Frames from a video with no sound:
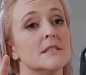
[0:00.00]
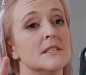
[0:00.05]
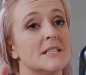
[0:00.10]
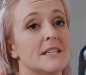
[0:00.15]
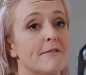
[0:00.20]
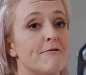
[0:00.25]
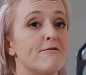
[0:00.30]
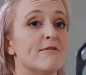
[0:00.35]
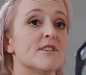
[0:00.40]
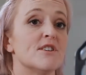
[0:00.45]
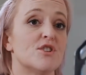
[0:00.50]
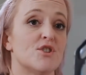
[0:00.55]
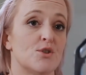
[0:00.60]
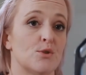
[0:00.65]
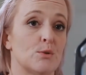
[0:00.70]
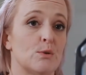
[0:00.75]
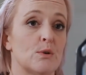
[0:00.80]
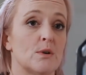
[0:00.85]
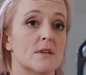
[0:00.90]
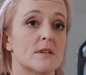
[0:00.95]
different
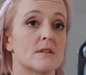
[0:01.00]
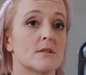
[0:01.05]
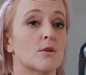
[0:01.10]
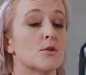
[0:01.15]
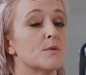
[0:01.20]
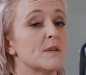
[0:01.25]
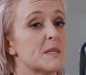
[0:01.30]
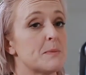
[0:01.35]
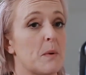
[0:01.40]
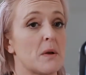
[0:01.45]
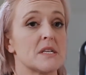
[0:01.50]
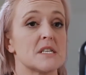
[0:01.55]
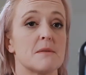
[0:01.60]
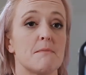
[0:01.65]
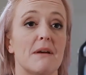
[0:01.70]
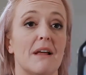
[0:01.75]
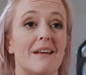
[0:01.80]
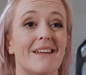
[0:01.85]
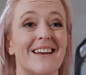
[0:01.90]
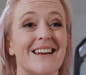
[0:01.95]
chores or
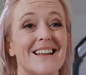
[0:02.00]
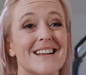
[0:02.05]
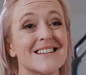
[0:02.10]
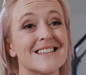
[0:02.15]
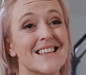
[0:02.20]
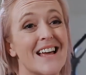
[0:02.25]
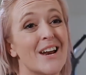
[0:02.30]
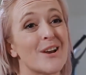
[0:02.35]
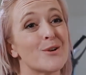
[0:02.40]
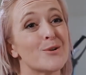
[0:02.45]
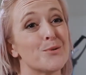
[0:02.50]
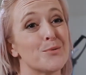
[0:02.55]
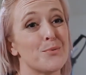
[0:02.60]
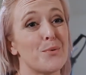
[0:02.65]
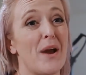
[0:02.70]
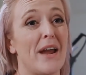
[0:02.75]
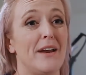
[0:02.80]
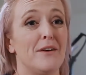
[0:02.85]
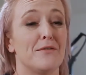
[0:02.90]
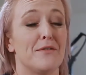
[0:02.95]
responsibilities that are
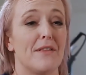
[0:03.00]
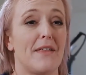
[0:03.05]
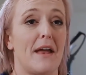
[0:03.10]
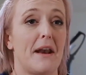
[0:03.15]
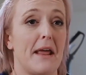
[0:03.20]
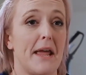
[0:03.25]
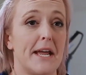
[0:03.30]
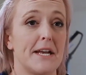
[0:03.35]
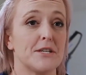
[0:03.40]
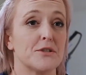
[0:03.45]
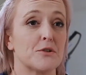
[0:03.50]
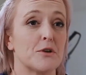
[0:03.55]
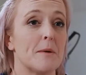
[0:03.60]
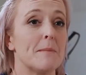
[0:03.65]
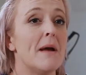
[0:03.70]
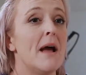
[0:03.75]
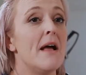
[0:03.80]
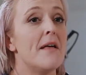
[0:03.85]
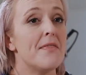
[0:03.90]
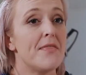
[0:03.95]
great for that age group,
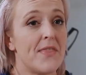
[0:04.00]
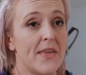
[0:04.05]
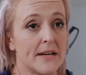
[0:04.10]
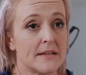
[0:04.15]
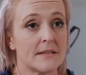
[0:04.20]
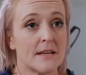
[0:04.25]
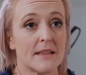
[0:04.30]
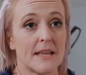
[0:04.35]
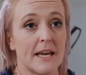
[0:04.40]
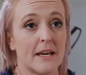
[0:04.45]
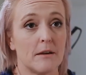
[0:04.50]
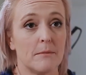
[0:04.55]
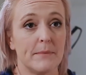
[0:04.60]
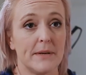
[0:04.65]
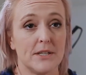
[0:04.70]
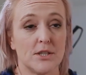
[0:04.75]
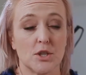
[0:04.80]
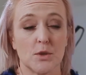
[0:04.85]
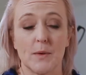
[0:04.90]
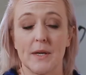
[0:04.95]
things that they can be
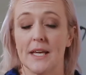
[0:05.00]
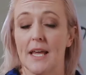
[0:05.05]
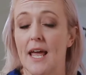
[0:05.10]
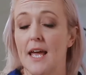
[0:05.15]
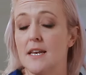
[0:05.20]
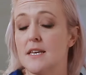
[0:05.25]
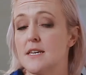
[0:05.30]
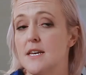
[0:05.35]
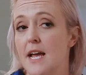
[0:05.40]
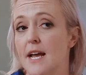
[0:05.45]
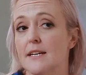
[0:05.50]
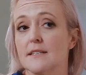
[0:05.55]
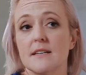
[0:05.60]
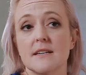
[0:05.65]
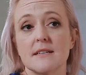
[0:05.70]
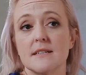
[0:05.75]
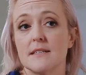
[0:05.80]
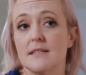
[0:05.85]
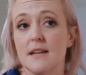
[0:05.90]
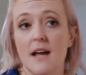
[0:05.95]
doing. And yes,
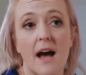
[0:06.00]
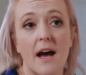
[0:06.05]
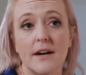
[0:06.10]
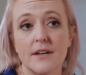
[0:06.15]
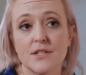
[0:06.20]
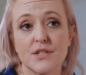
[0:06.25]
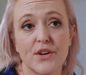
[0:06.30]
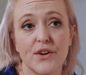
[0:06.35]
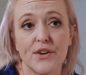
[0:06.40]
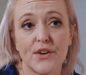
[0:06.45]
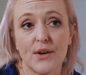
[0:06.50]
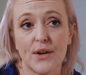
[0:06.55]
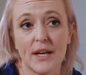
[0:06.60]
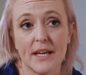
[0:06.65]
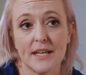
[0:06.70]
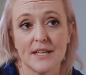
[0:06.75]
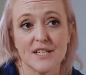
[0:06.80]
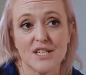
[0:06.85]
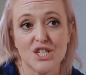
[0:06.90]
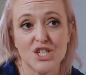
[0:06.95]
start as
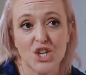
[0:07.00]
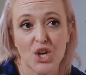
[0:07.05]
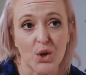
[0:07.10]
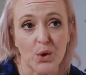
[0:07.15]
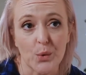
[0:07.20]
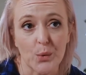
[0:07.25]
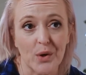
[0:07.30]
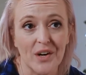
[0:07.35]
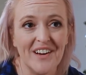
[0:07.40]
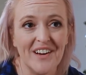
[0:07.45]
early as two,